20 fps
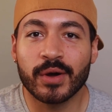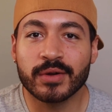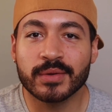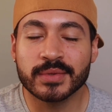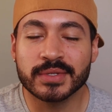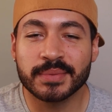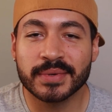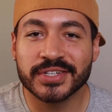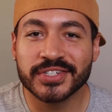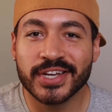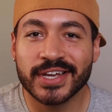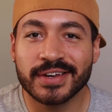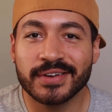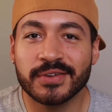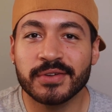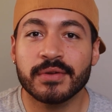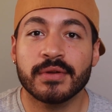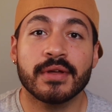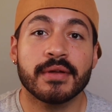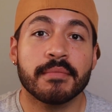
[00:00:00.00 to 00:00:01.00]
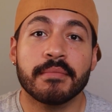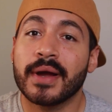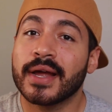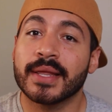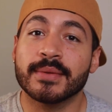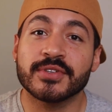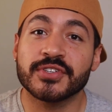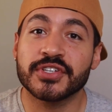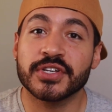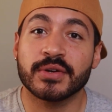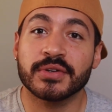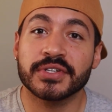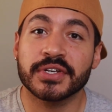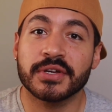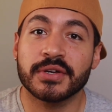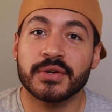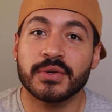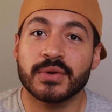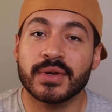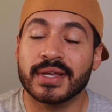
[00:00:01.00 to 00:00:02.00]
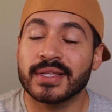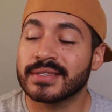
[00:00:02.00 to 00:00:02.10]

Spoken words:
welcome to my channel. My name is Jojo,